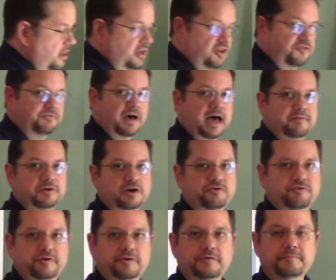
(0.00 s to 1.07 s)
is
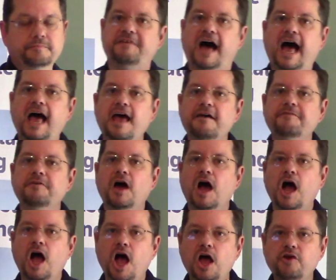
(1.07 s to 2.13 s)
500.
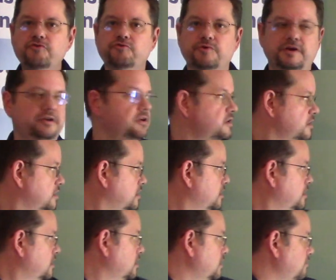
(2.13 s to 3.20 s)
500
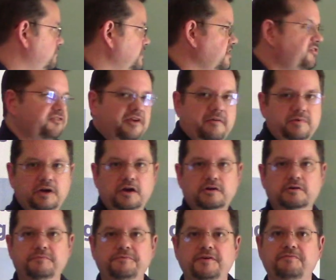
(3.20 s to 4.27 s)
of these
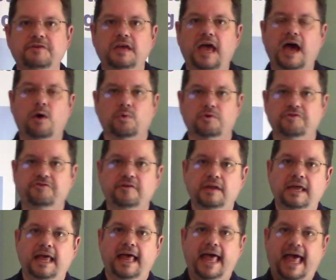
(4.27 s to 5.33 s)
750 hours
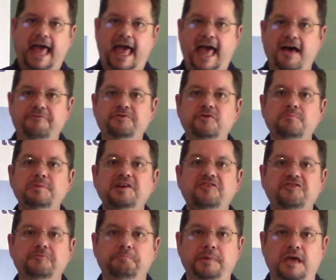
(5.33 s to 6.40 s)
have to be
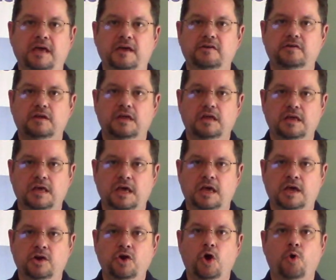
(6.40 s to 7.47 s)
spent
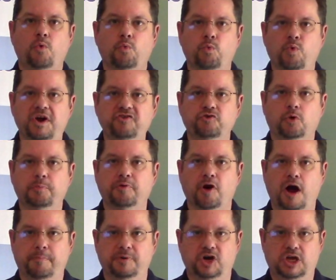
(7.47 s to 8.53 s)
in rental
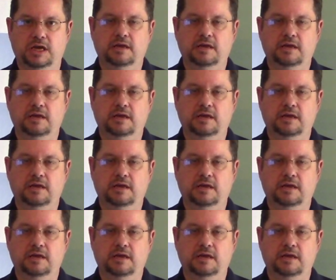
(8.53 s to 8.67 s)
property.